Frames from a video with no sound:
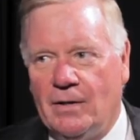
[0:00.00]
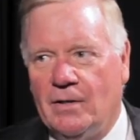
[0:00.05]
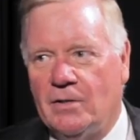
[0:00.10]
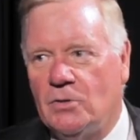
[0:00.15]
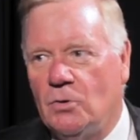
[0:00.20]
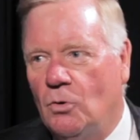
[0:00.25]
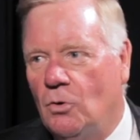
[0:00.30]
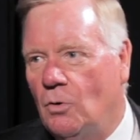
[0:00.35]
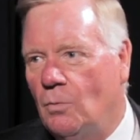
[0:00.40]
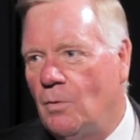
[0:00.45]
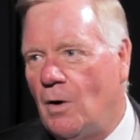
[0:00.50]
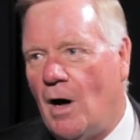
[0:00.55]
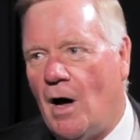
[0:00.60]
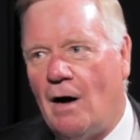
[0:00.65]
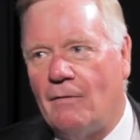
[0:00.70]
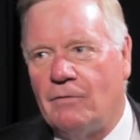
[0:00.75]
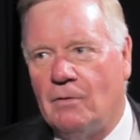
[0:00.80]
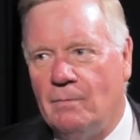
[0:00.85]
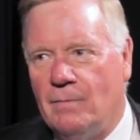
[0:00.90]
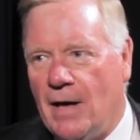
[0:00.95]
this whole
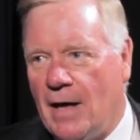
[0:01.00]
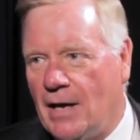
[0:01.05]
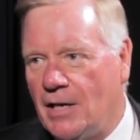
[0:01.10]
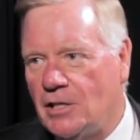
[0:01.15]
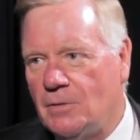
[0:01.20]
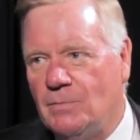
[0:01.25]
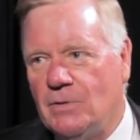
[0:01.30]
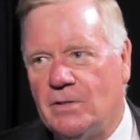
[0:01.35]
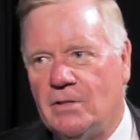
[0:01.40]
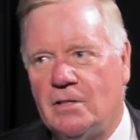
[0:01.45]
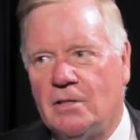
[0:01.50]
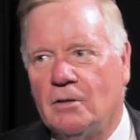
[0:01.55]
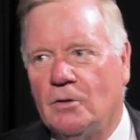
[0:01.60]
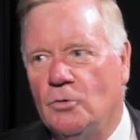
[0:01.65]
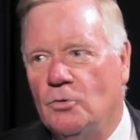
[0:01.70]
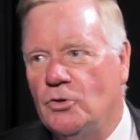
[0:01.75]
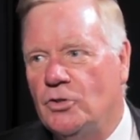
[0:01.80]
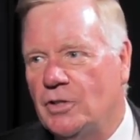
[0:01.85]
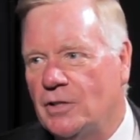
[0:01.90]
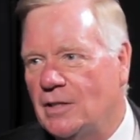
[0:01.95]
offer management
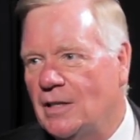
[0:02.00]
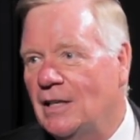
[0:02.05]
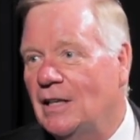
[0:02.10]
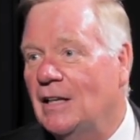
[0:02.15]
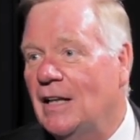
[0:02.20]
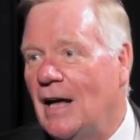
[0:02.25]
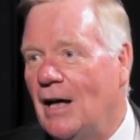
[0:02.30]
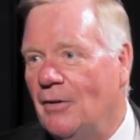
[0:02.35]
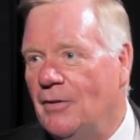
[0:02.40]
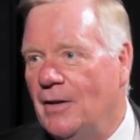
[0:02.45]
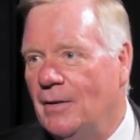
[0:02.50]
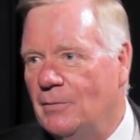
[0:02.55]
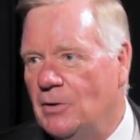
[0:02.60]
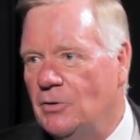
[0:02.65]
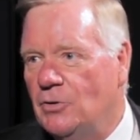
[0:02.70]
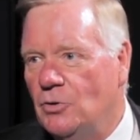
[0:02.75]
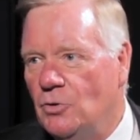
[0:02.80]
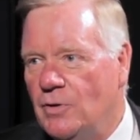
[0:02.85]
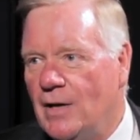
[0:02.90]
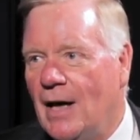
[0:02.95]
solution that allowed them to
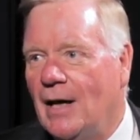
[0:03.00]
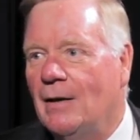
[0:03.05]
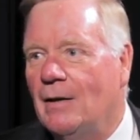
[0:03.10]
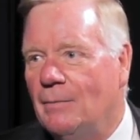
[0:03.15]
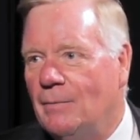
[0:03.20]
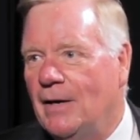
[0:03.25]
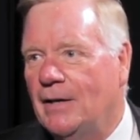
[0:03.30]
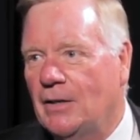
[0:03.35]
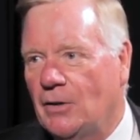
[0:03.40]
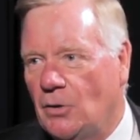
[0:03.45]
do that and make